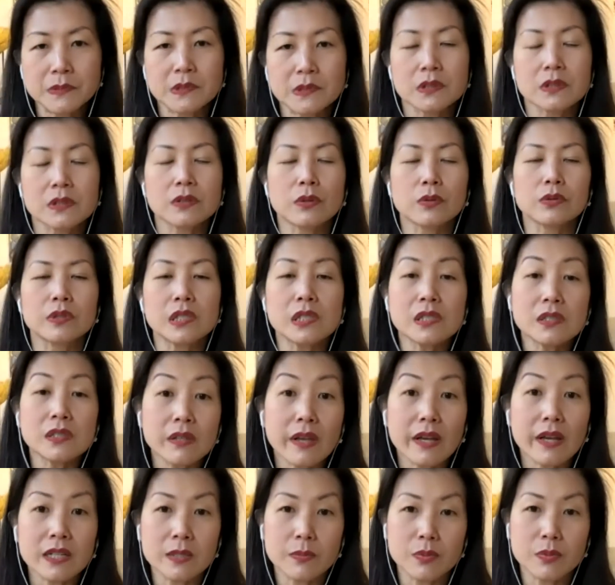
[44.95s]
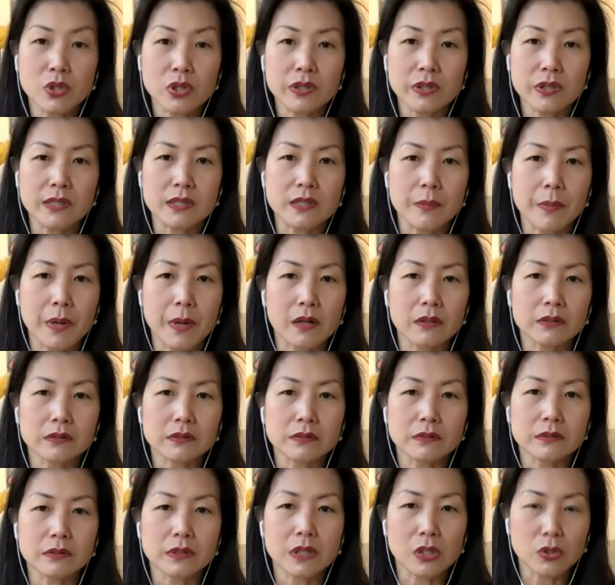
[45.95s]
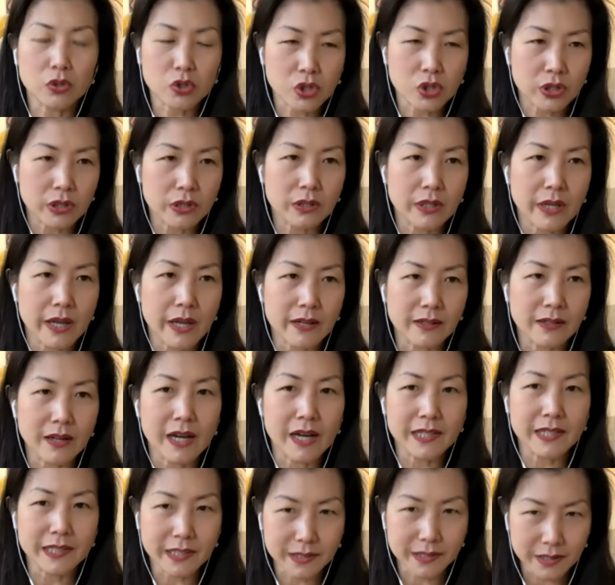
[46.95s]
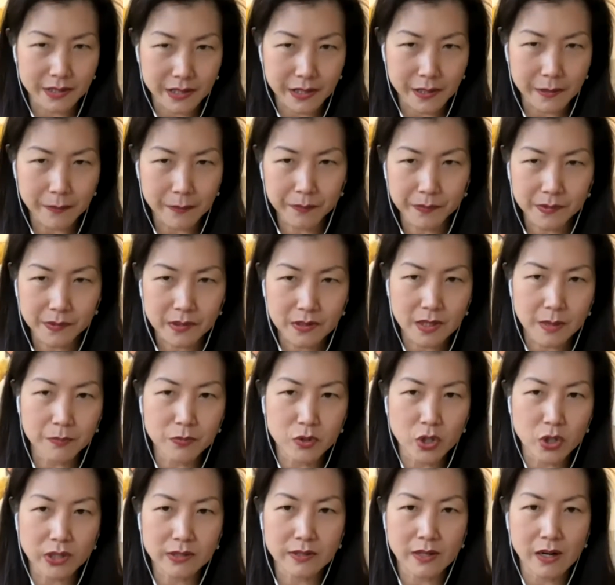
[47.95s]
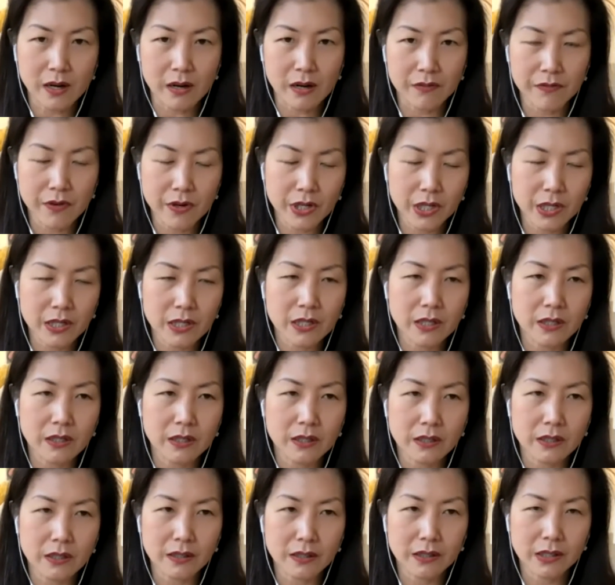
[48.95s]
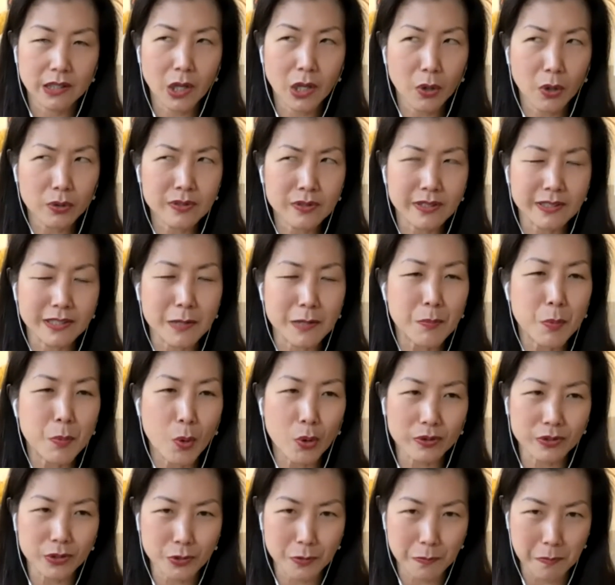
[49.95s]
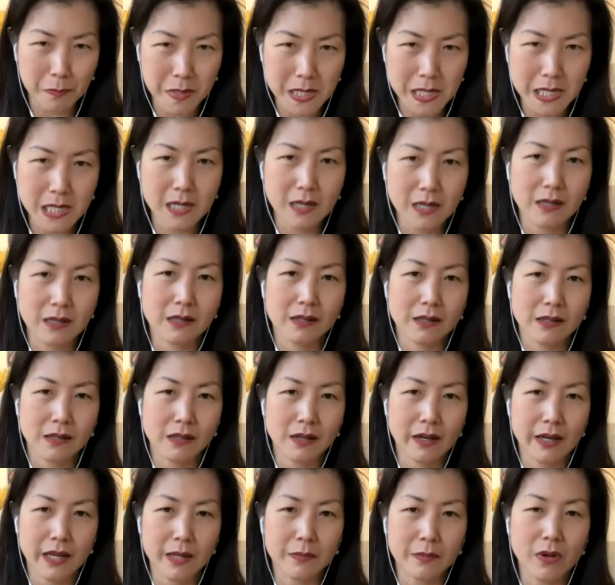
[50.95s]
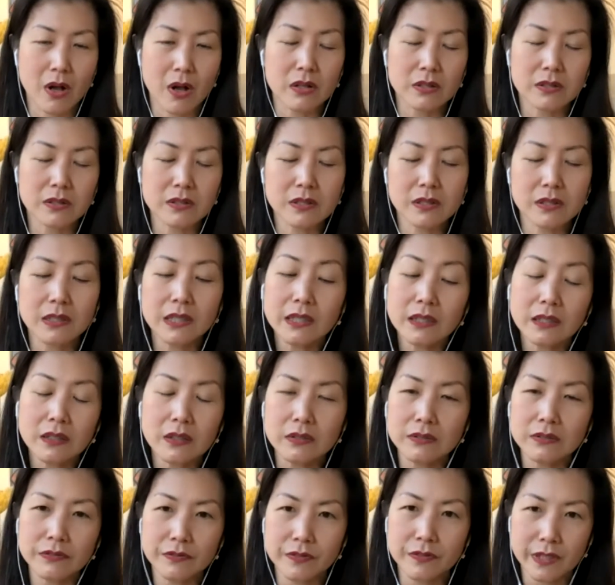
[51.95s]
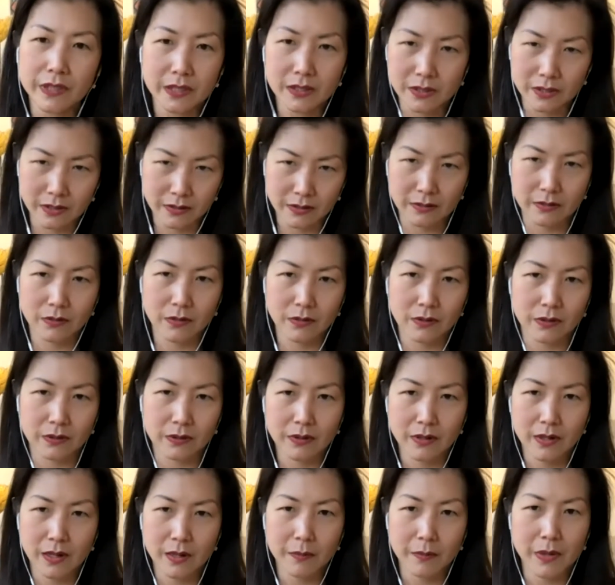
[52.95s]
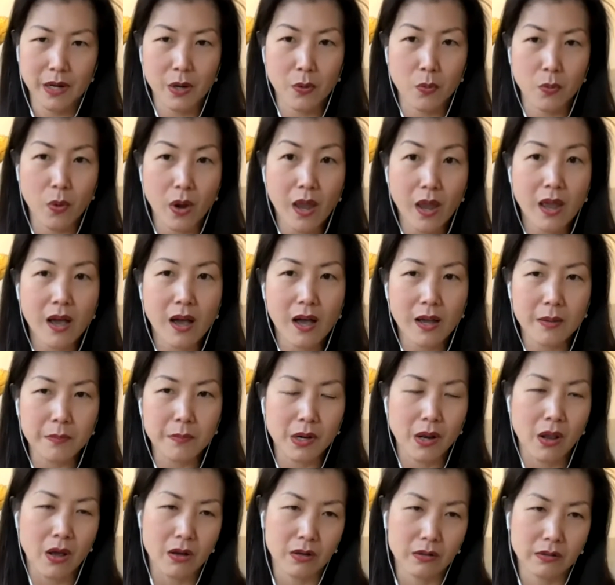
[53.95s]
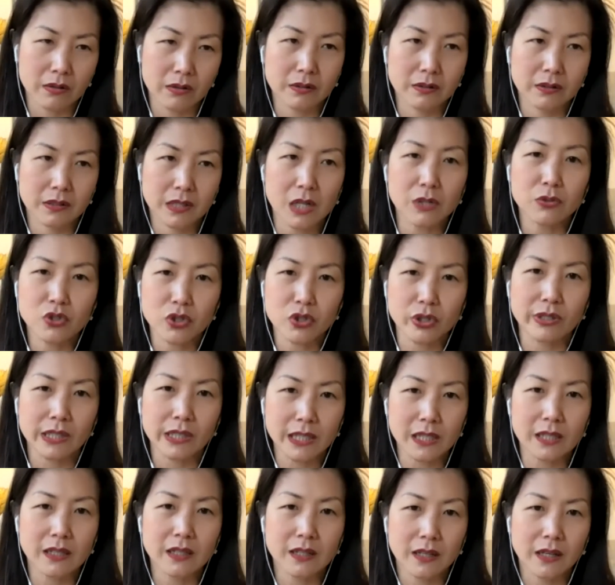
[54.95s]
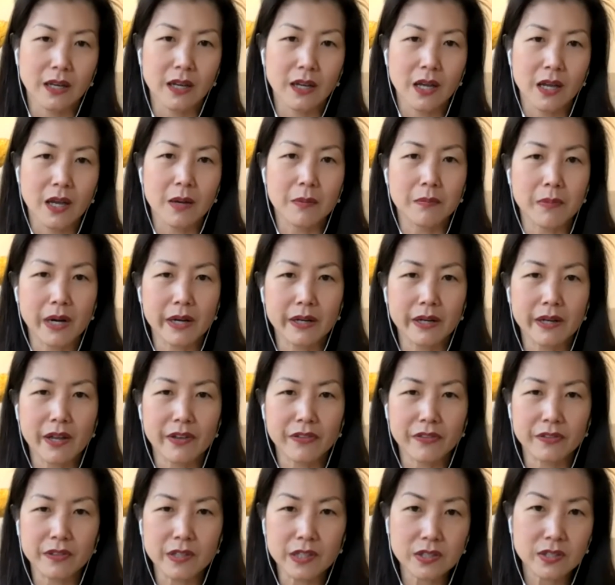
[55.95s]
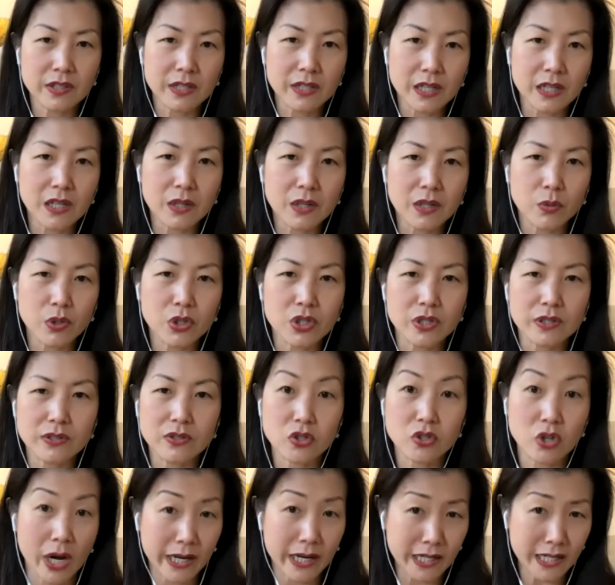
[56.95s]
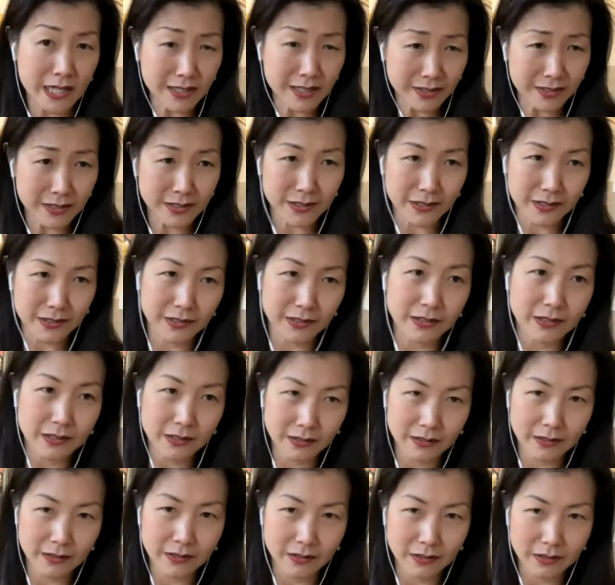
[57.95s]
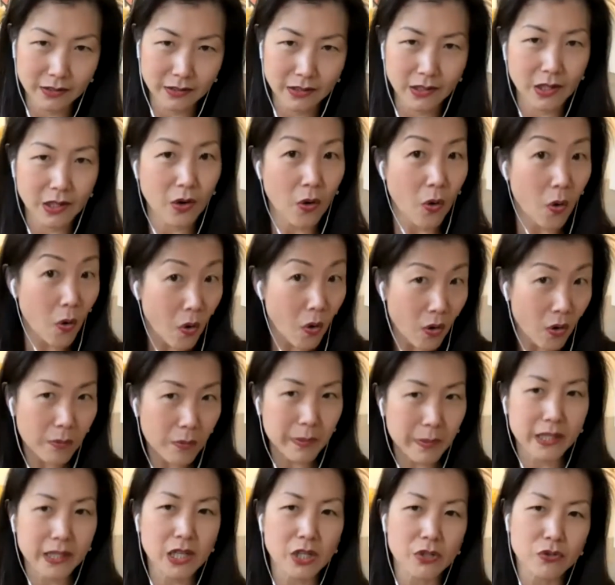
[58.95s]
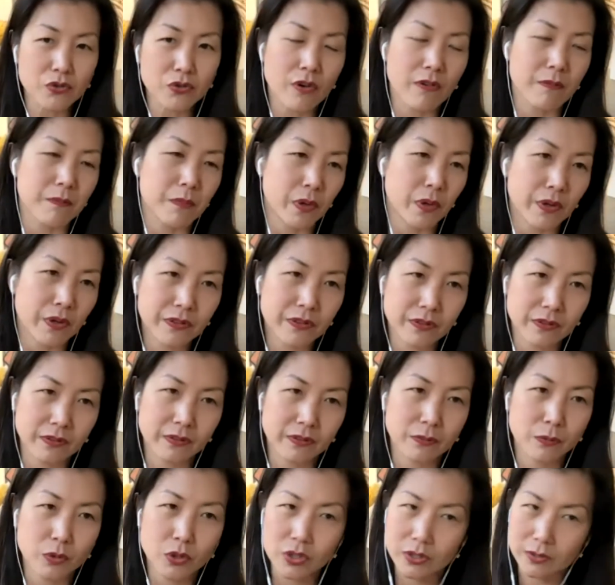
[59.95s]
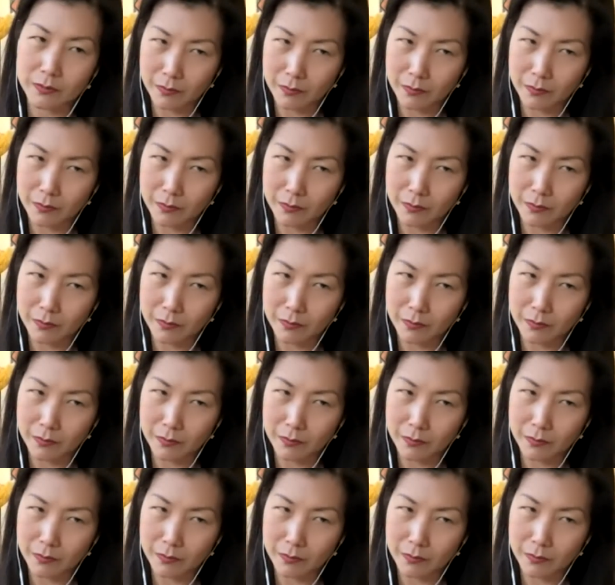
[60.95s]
So this exhibition is about culture and identity. Subjects are very close and important to me. I am constantly conflicted by where I belong culturally, my ethnicity, which is Chinese, or my country of birth, which is